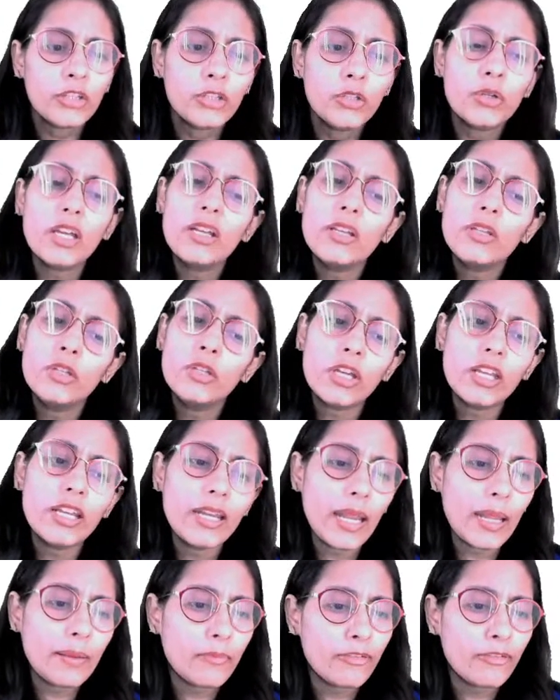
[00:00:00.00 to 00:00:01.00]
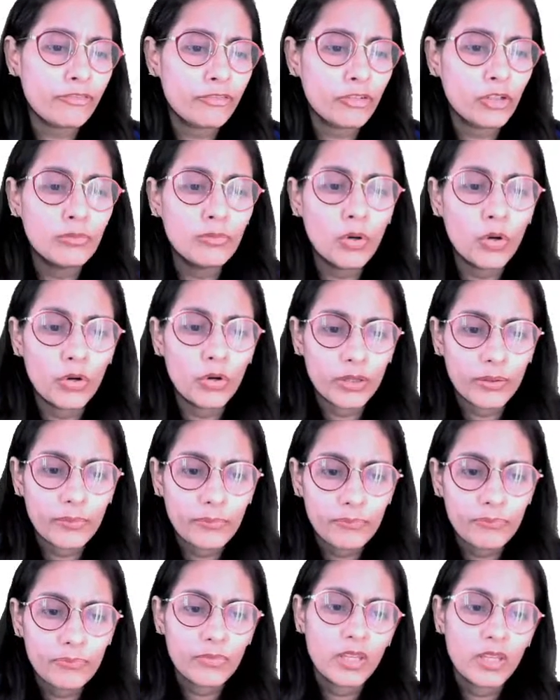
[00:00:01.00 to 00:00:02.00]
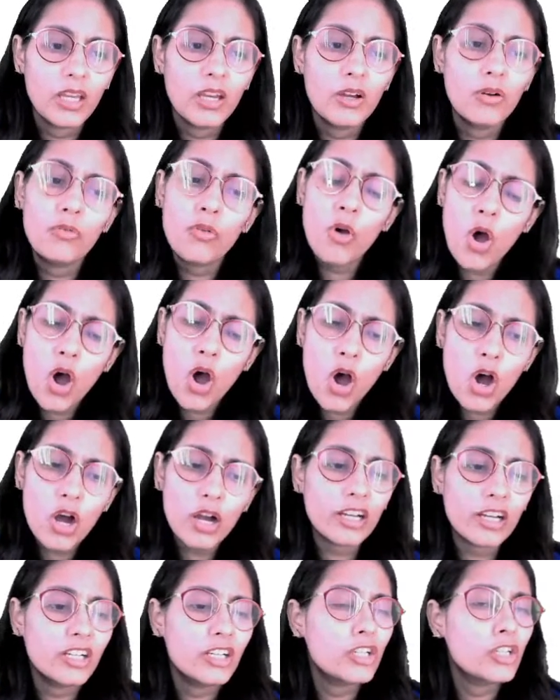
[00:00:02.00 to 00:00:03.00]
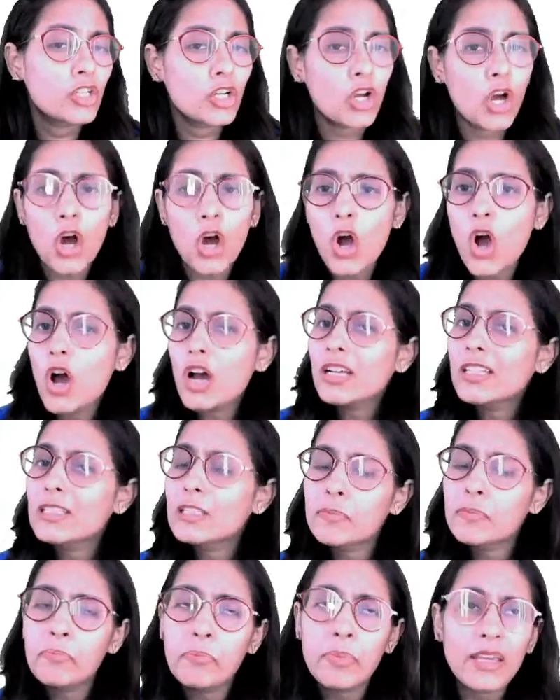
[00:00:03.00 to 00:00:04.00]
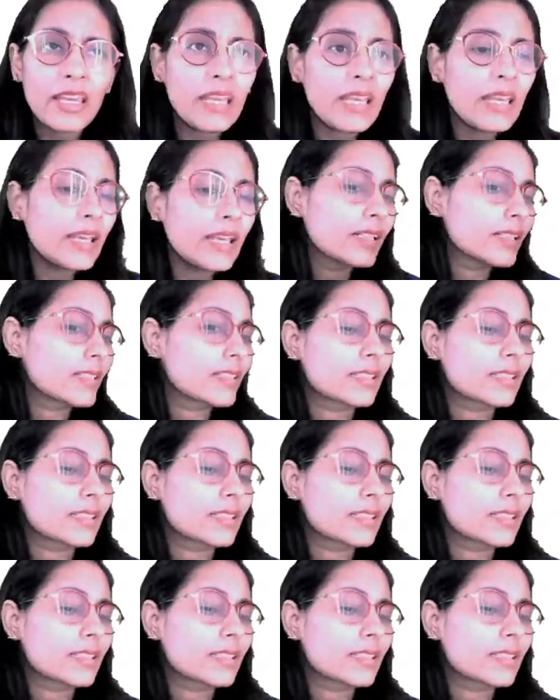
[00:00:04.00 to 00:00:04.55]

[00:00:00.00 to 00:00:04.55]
You can name a few more. Walk, talk, speak,